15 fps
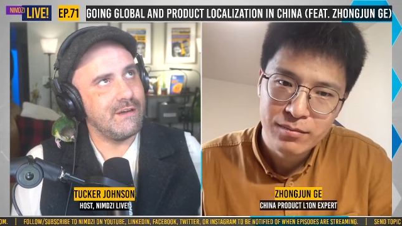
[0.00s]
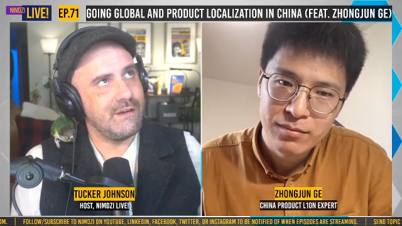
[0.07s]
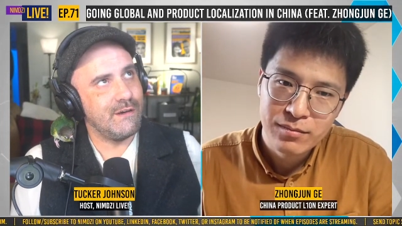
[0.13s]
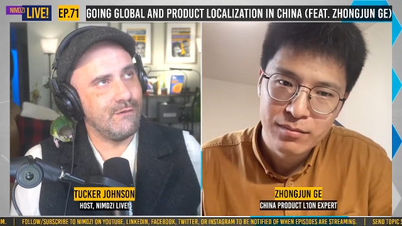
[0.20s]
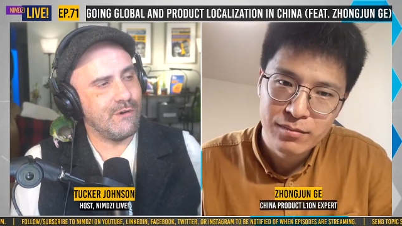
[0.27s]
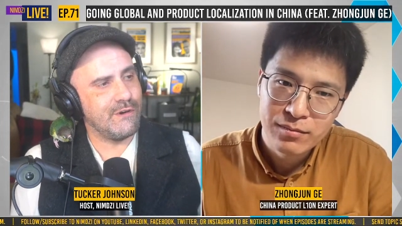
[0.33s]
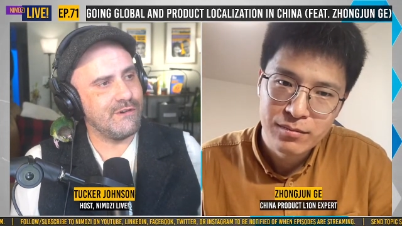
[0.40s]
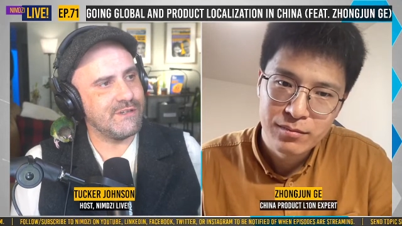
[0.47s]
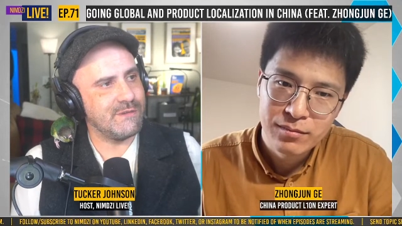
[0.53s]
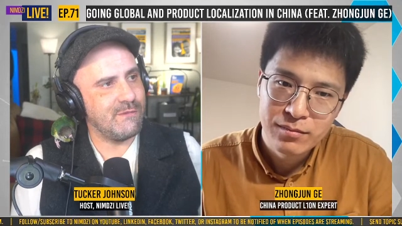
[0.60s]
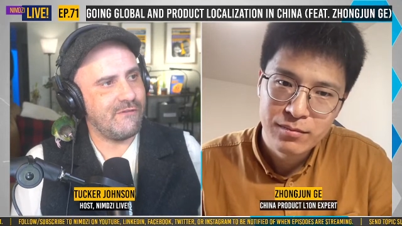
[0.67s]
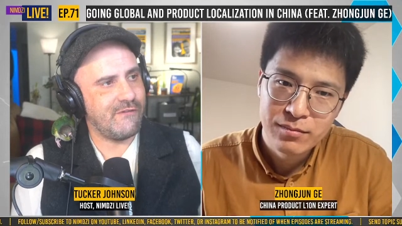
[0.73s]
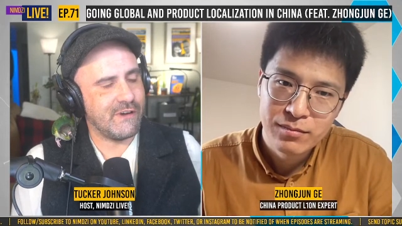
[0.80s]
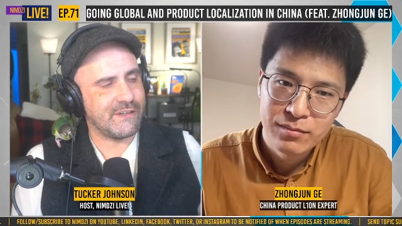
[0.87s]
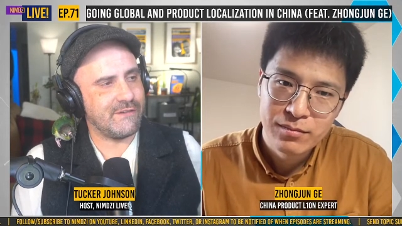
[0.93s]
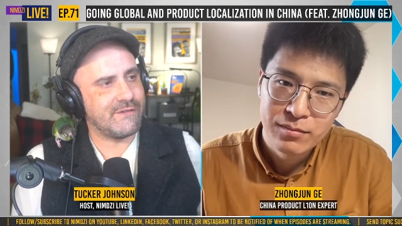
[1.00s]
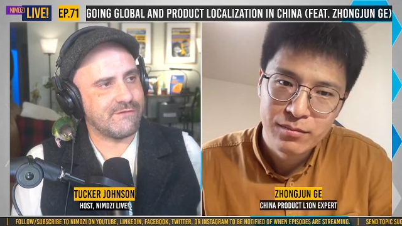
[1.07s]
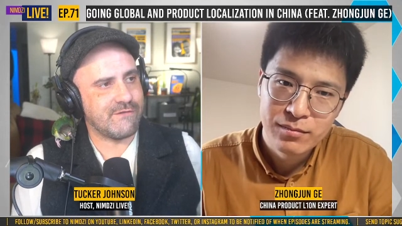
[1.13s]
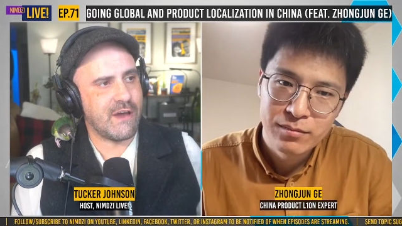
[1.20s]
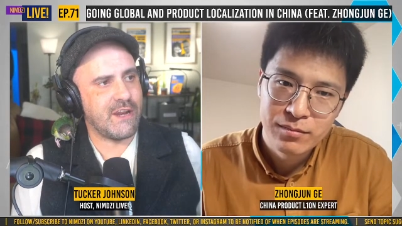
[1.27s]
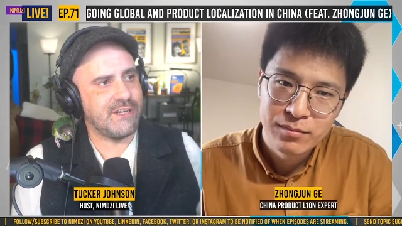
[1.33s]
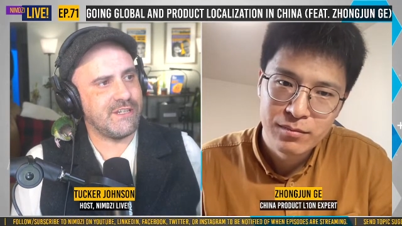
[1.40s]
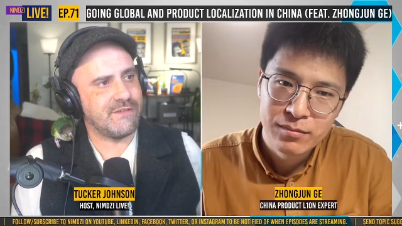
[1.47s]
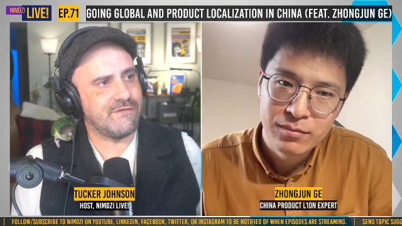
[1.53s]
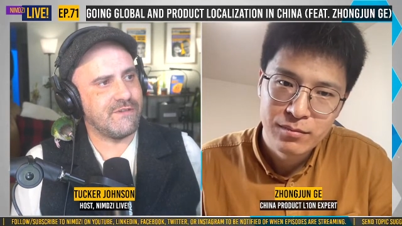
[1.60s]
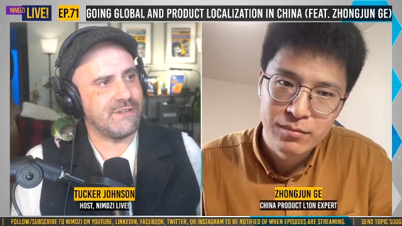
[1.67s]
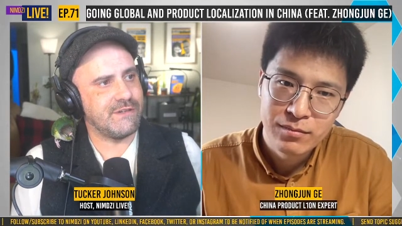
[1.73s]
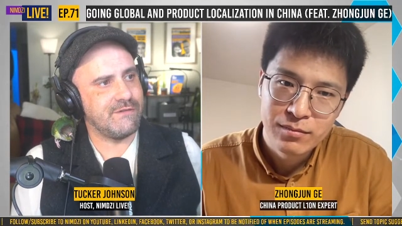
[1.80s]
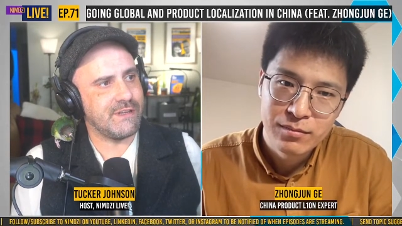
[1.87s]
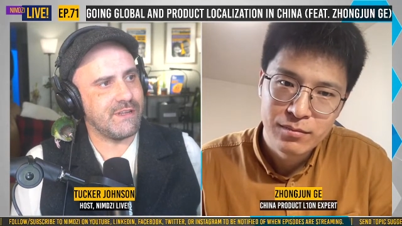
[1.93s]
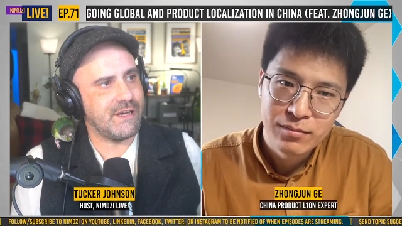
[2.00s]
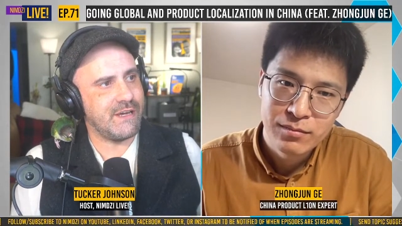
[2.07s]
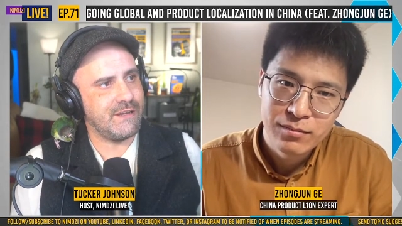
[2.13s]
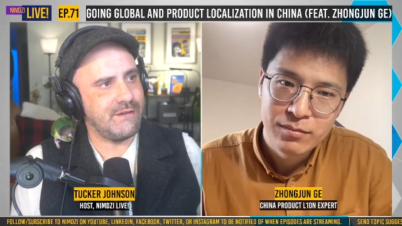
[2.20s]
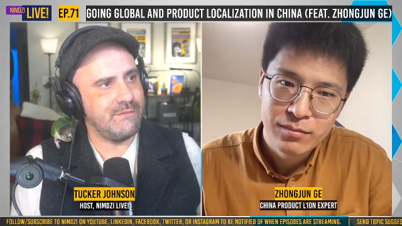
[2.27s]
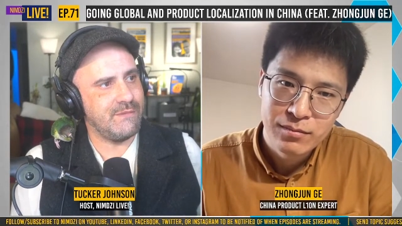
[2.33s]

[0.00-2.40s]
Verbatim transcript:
Speaker 1: what are some effective strategies for doing that?